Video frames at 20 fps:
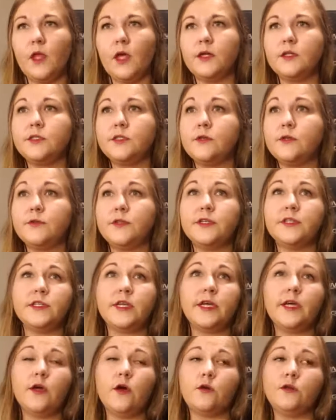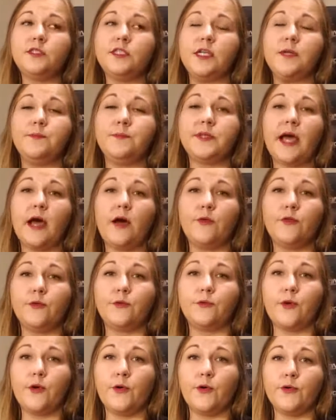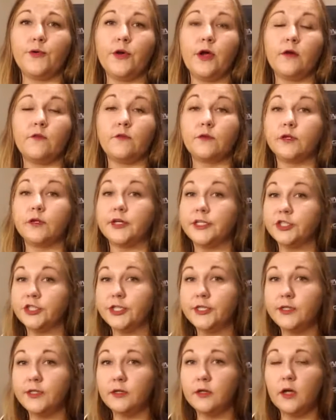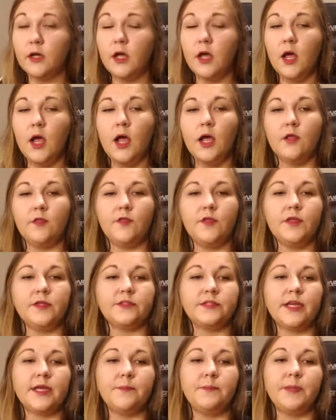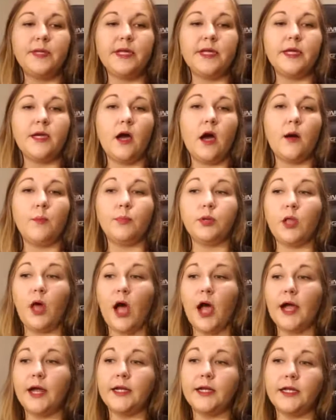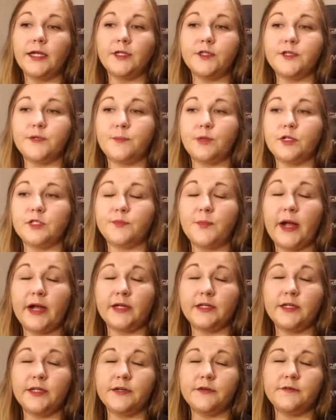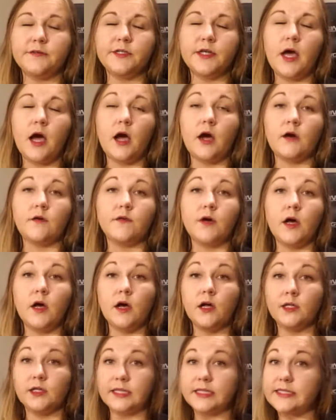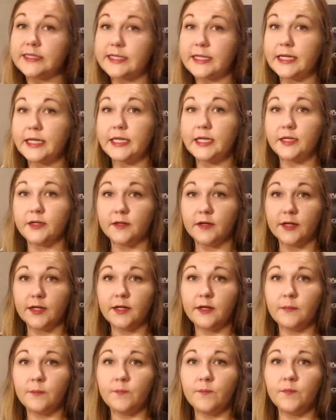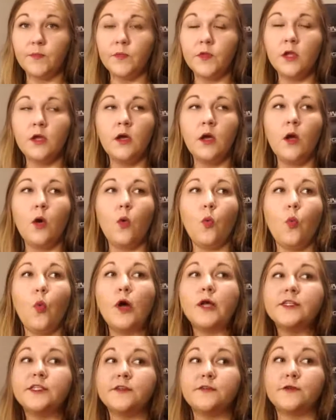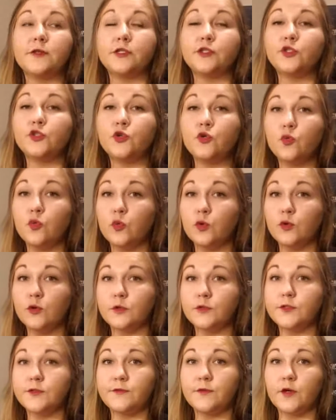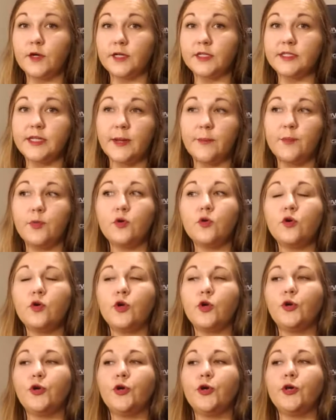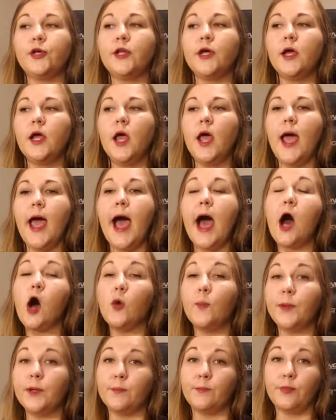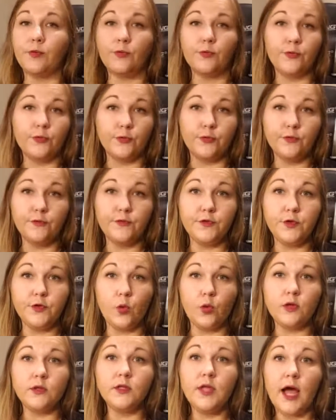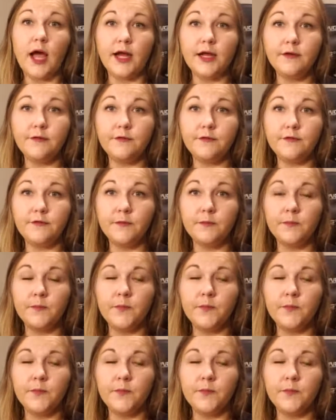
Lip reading: And so this can go deep down the road of religion. This can be applied into perspectives of holistic healing. What different tools, for example, could help improve your life?